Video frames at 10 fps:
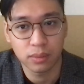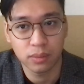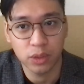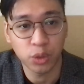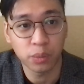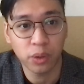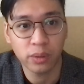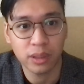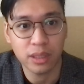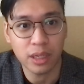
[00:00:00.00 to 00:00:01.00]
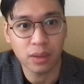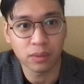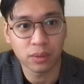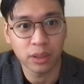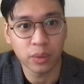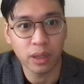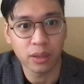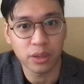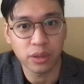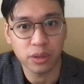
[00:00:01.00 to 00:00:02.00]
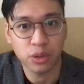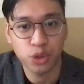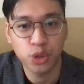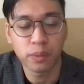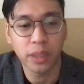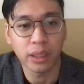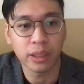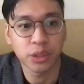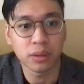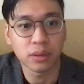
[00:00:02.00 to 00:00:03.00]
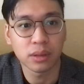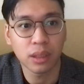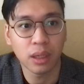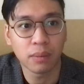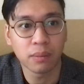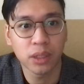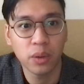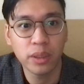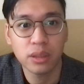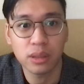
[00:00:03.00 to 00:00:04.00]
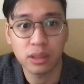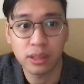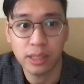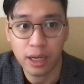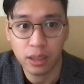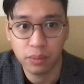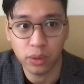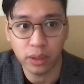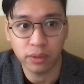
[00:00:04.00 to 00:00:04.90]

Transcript: You broke this down really well into the two main issues. Going to the data point